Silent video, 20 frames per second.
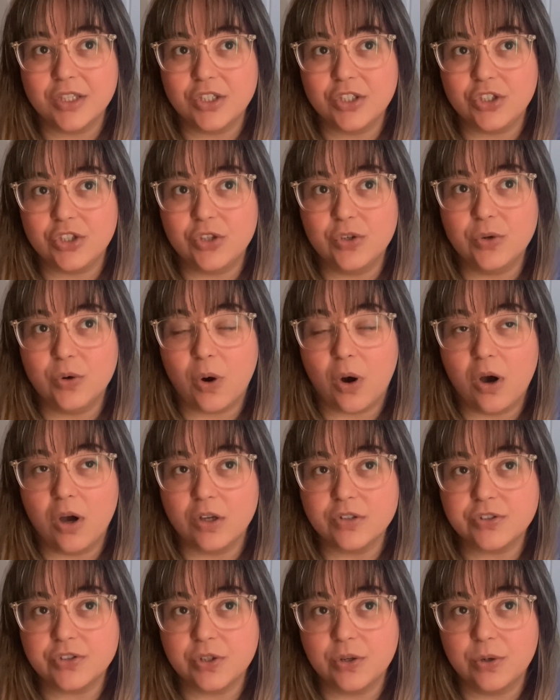you
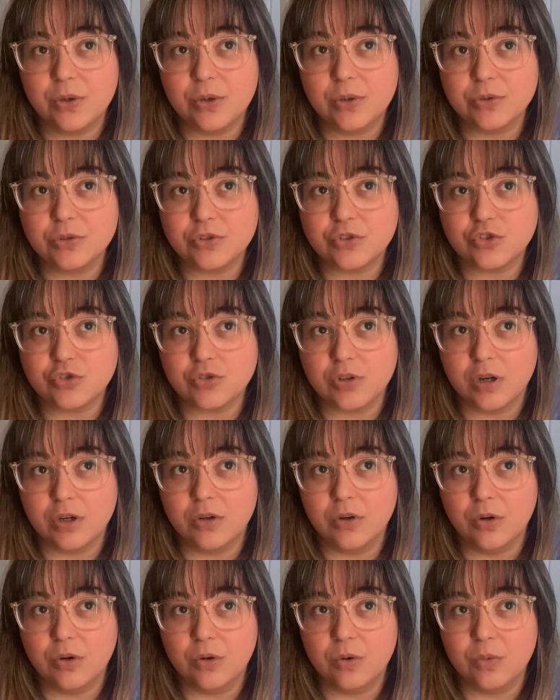also
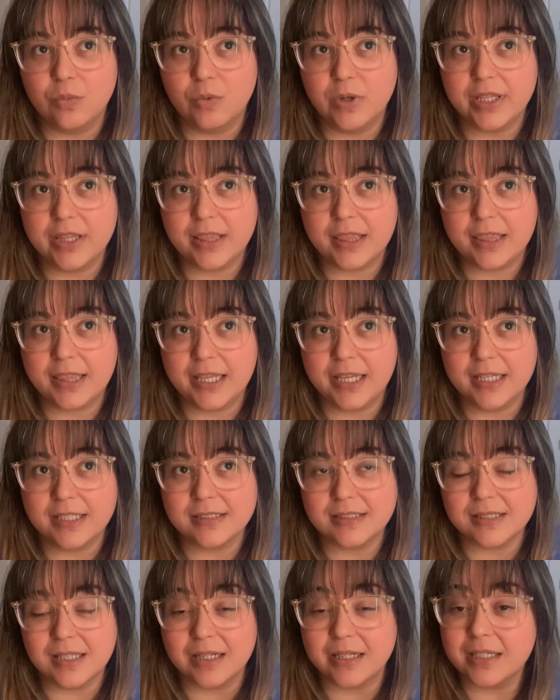struggle with
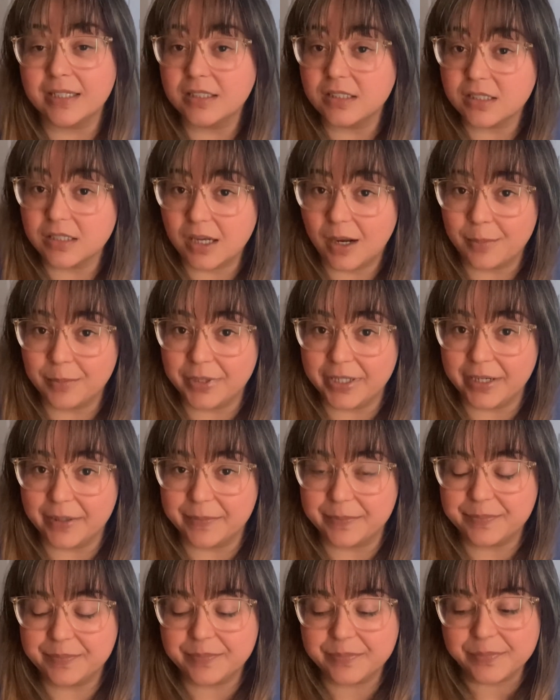things like insomnia.
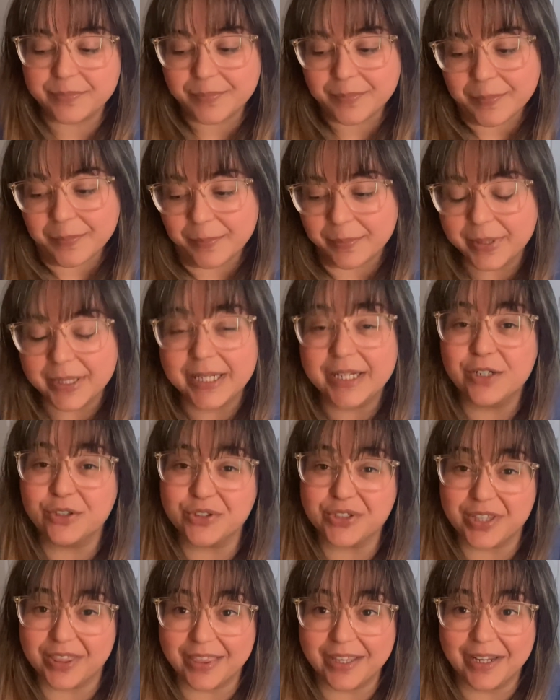But here's
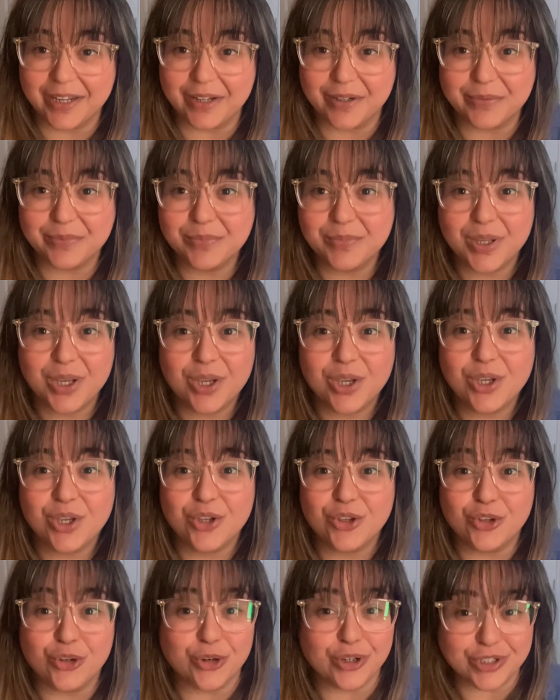the thing,
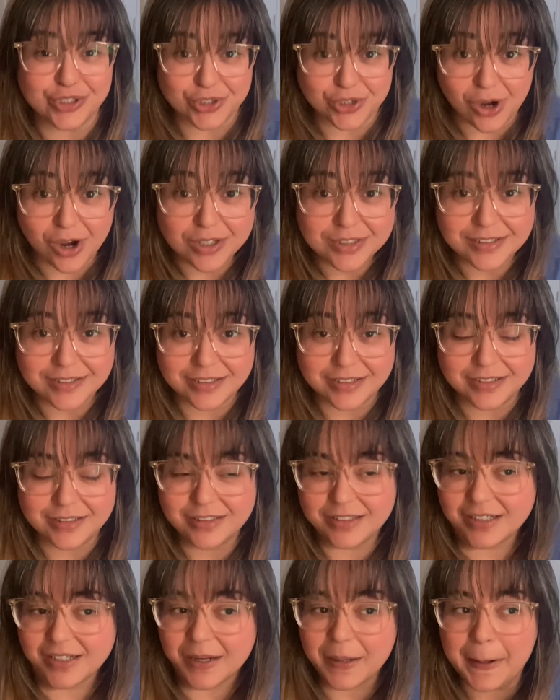you're exhausted,
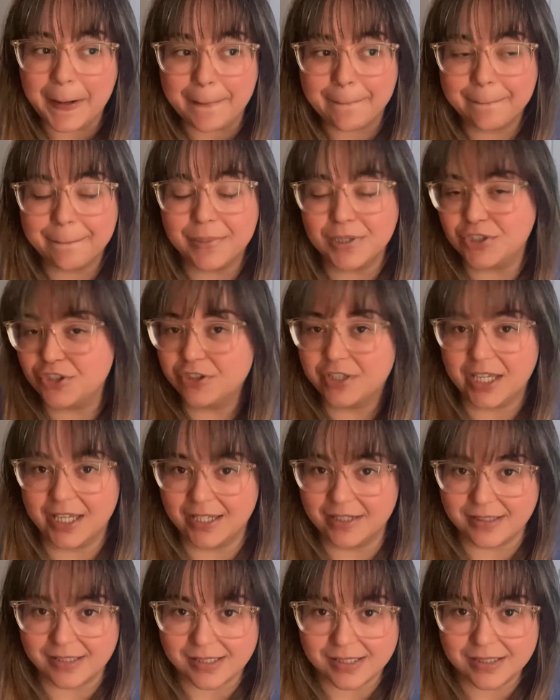but you
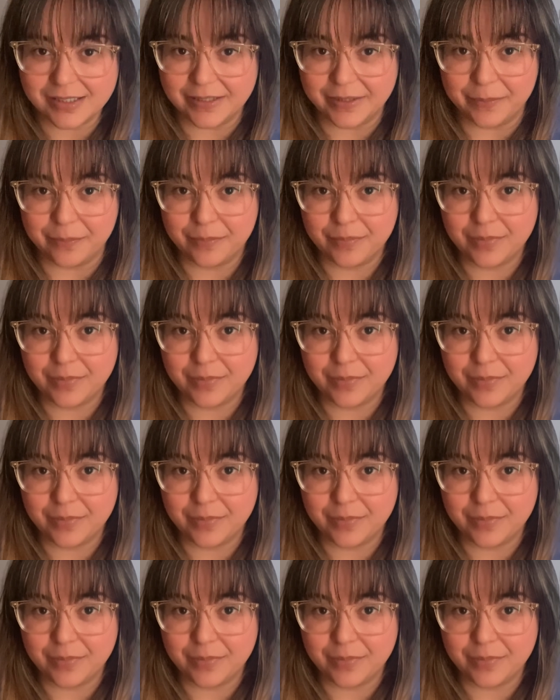can't sleep.